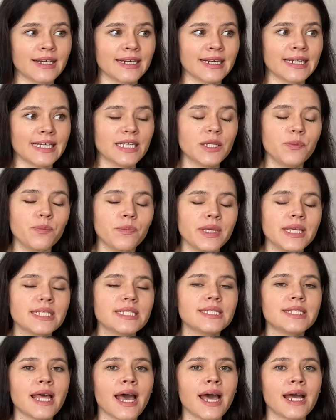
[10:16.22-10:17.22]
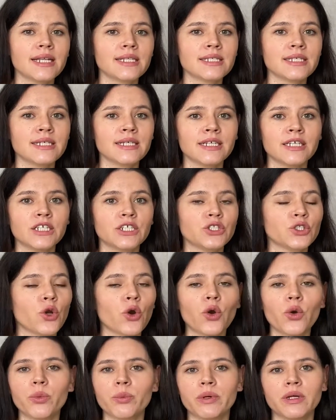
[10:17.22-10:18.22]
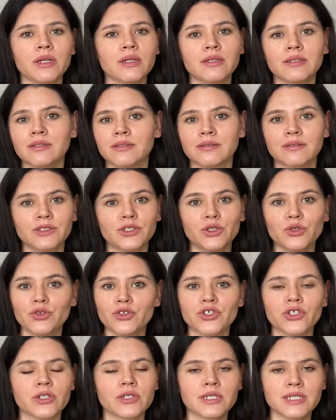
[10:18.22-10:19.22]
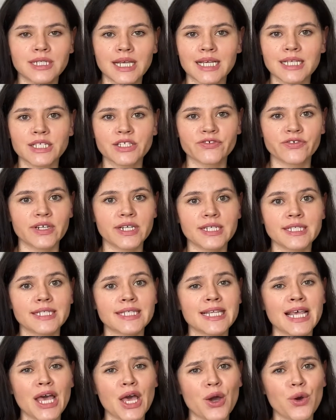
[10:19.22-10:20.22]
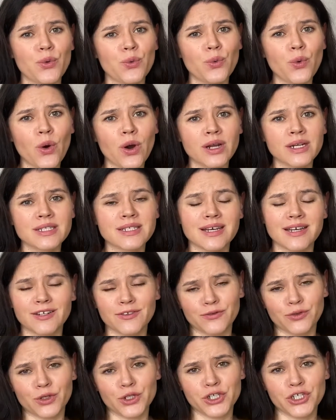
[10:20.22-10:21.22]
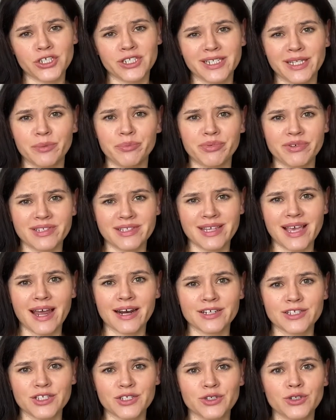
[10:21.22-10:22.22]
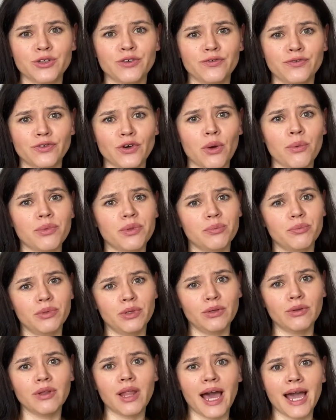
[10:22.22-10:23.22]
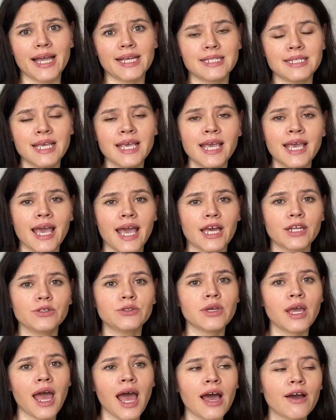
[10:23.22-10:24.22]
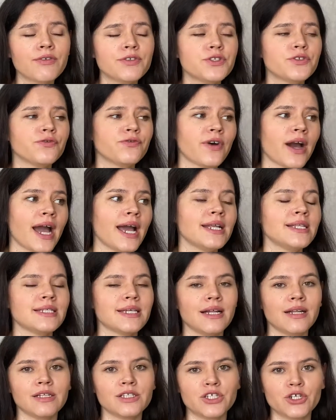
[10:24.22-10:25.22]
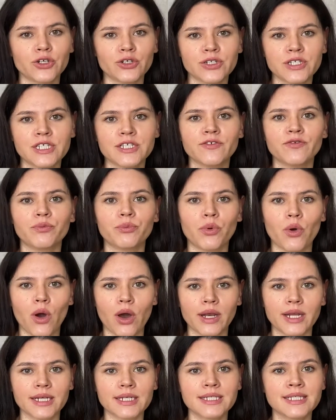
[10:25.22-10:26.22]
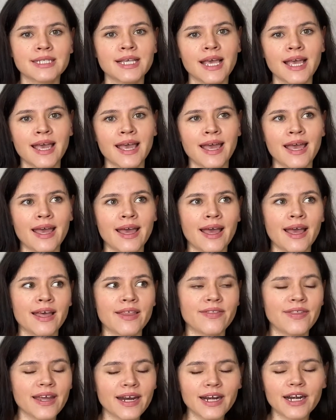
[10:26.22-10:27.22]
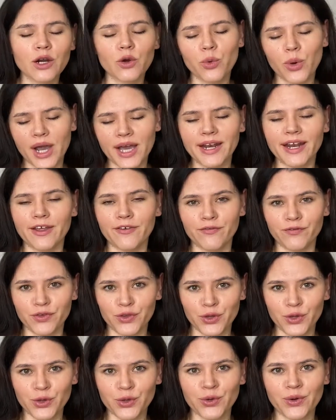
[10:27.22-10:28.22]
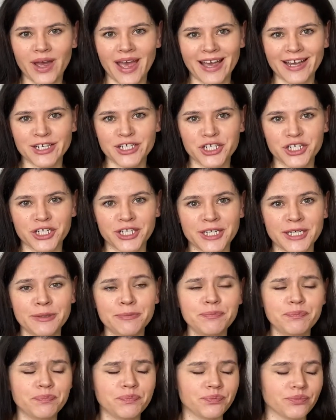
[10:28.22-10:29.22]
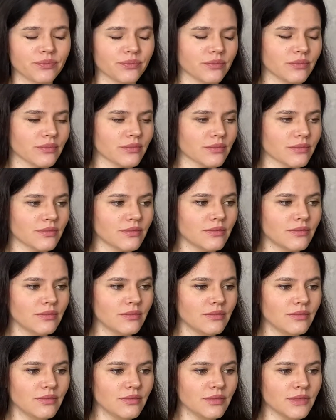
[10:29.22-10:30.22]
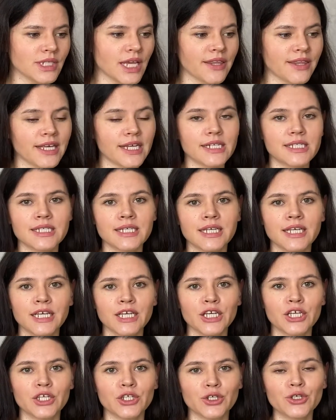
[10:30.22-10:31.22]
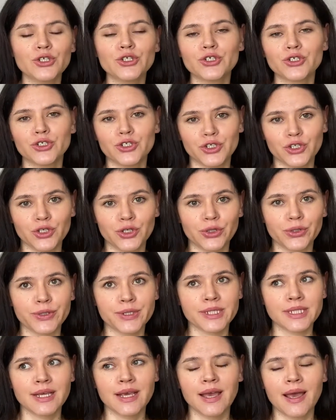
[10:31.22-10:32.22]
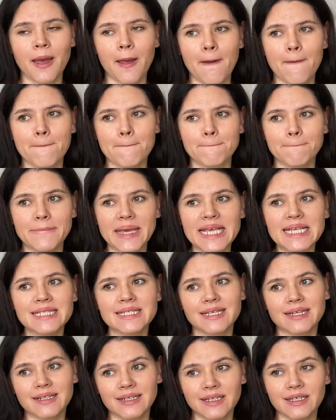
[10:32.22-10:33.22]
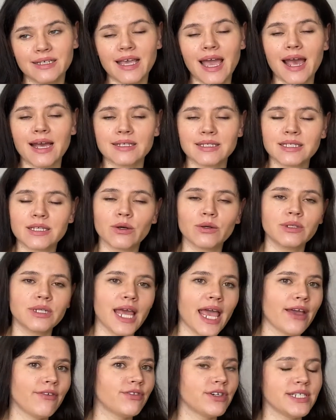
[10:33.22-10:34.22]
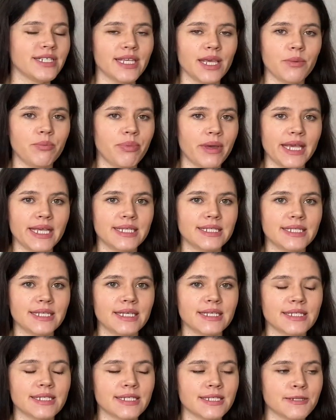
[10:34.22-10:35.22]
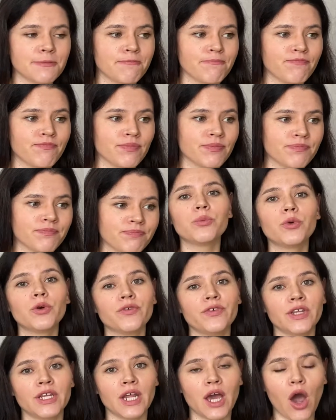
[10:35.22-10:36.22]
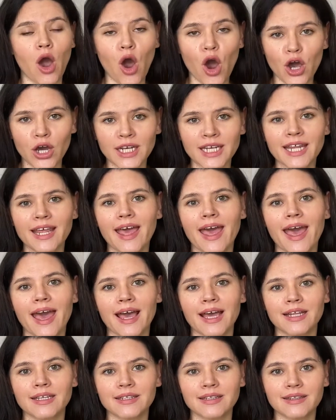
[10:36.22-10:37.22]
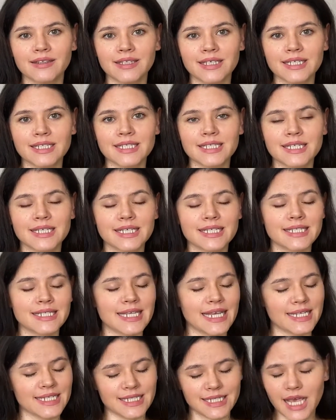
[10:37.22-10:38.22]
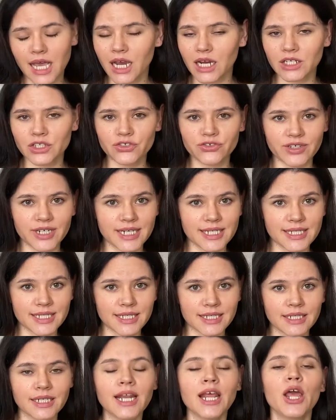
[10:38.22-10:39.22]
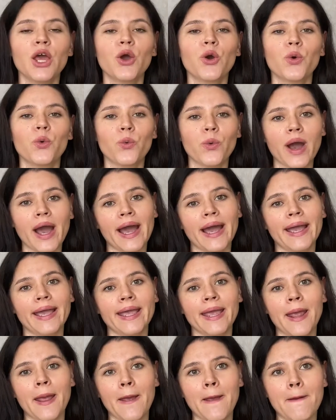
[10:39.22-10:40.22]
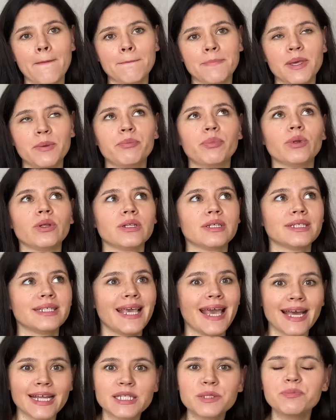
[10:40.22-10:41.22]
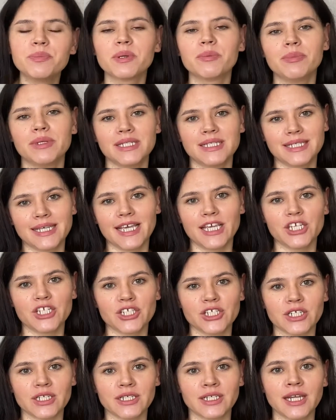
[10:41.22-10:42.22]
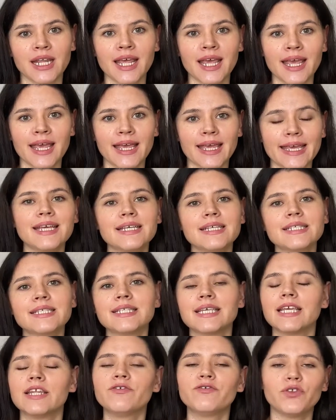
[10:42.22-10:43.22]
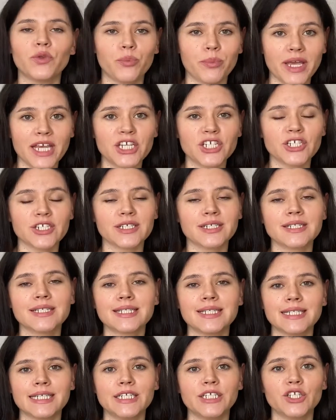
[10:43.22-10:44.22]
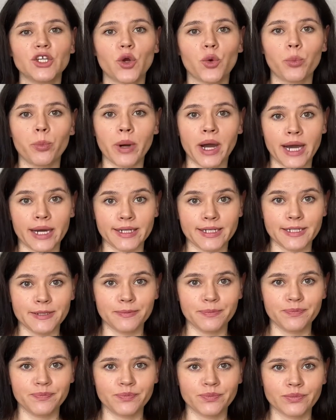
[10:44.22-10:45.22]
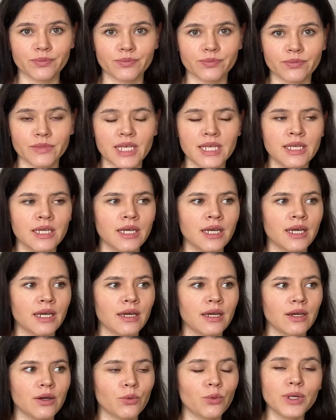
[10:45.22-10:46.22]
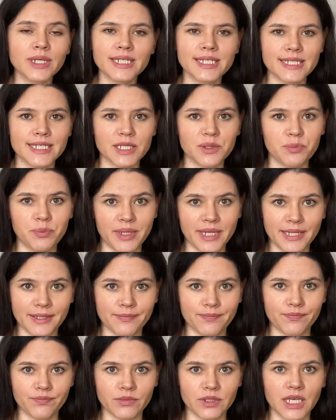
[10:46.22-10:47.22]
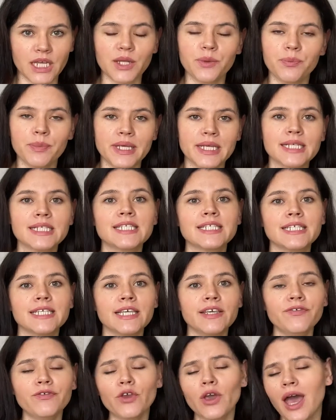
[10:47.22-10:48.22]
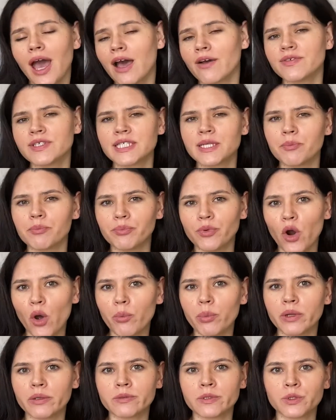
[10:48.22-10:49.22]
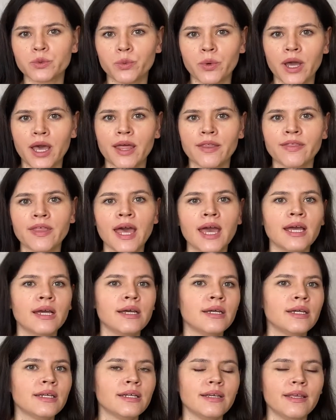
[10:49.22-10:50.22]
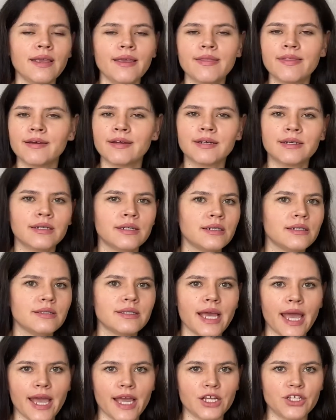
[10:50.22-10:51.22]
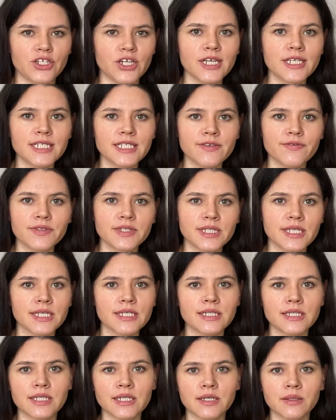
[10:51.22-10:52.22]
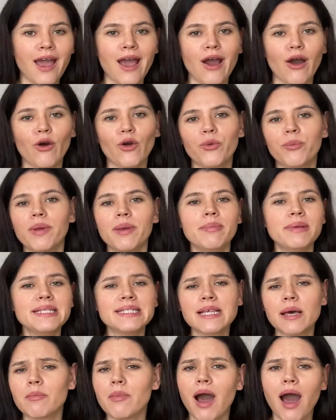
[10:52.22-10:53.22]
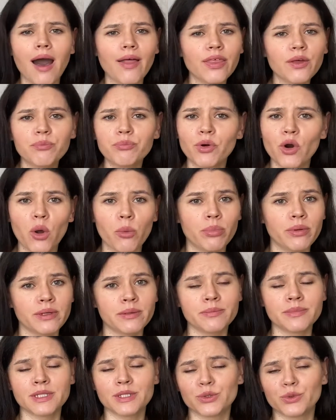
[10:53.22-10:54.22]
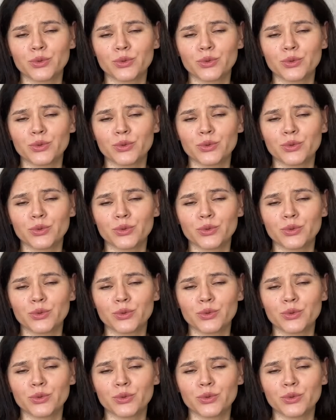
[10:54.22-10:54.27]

Uh, it means that normal usual sunscreens won't unfortunately protect you from the blue light and you have to find alternative products. There are quite a few actually that you should use basically yes on everyday basis. Moving on and this is a second reason why people get pigmentation is inflammations in your body. What does it mean? It means if you have some problems with either digestive system or pigmentation.